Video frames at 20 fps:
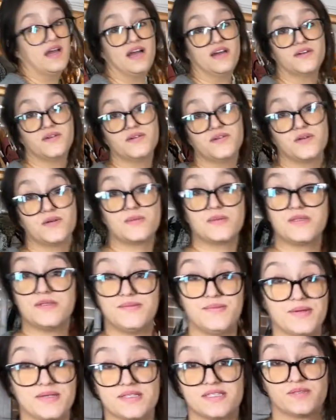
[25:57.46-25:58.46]
I don't normally
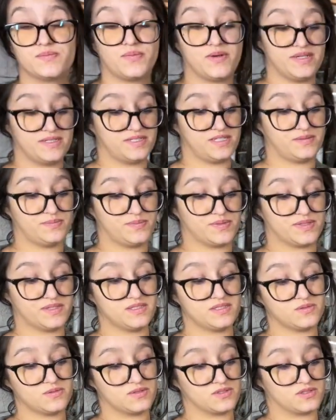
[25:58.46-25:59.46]
pick this brand up, but
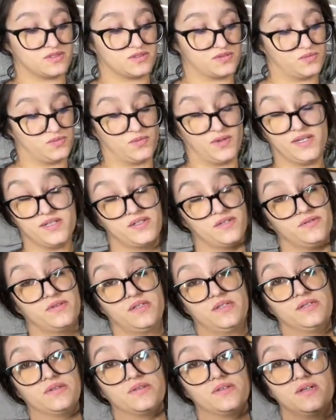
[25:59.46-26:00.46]
this was just way too
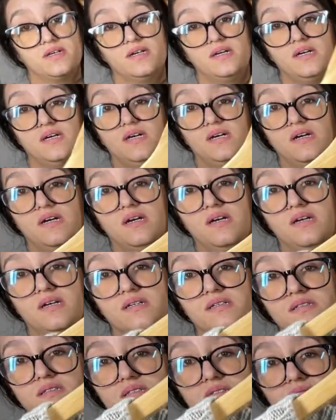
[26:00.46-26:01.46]
cute.
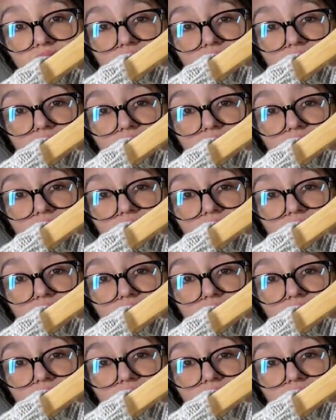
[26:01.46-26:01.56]
This is